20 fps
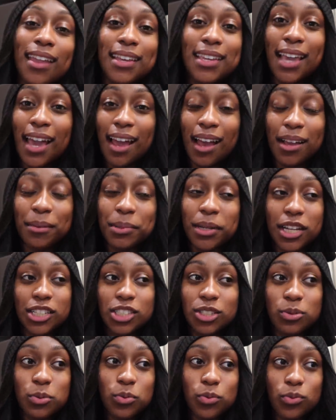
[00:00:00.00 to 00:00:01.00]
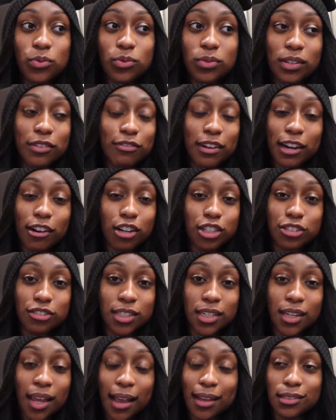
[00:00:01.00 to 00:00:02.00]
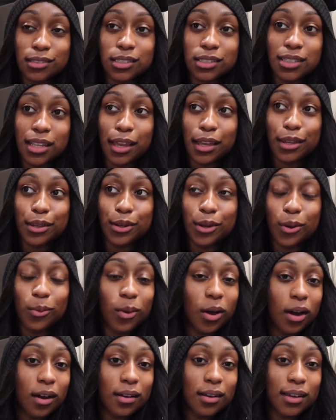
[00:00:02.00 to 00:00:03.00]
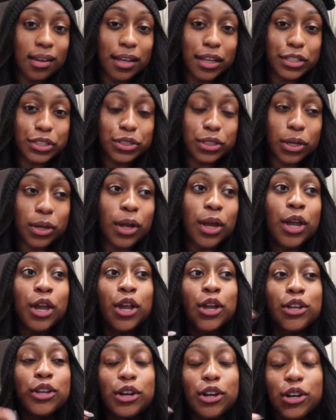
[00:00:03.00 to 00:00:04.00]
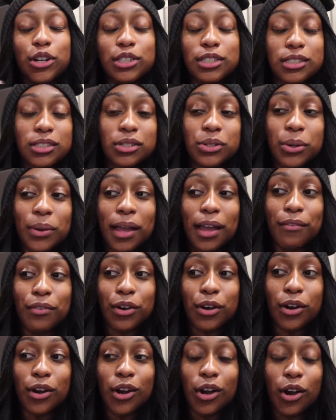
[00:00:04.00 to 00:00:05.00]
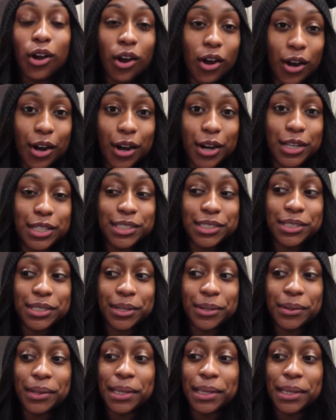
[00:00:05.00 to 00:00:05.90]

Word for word: yeah, because she lived right across the street, I can just like, you know, walk, because you know, your girl still don't have her car. So